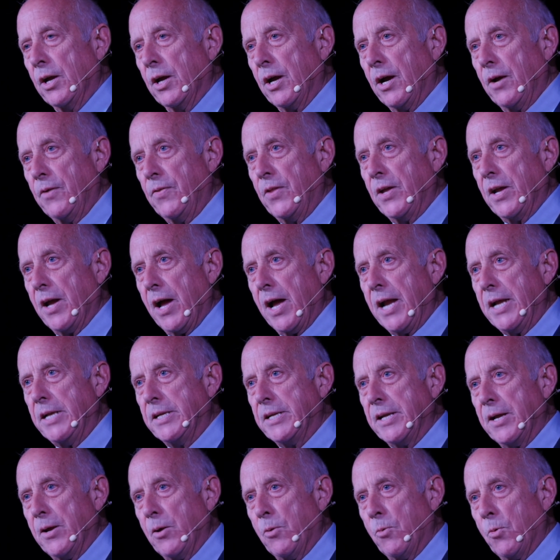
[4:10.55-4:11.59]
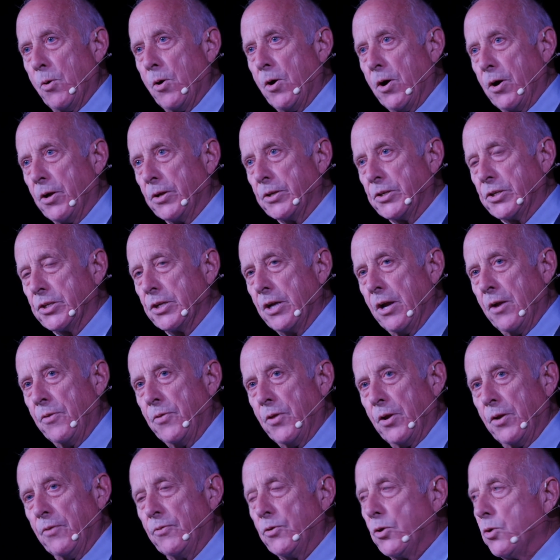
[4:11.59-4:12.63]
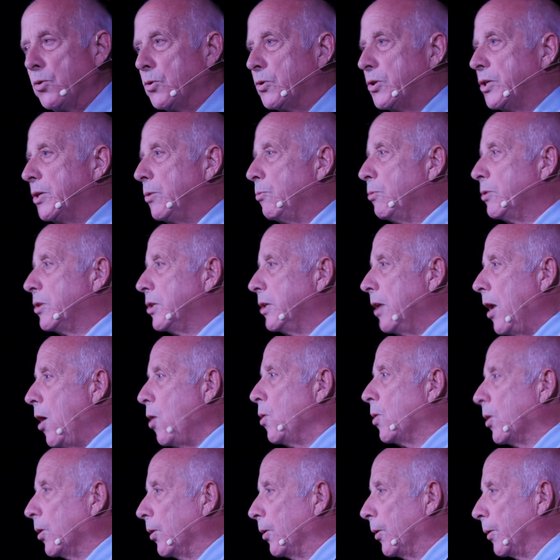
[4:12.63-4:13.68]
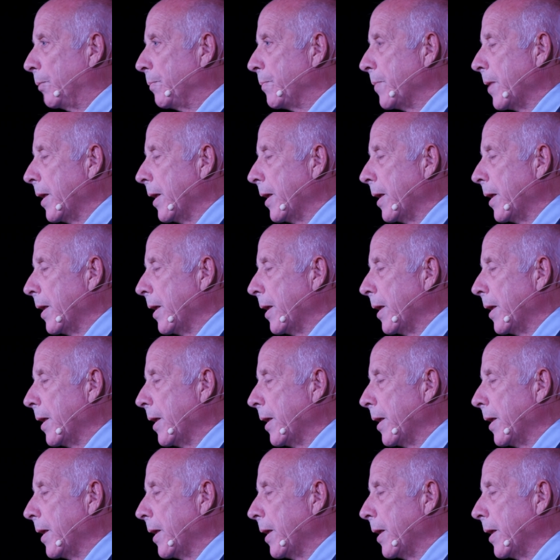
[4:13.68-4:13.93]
And the idea was that, of course, it was local.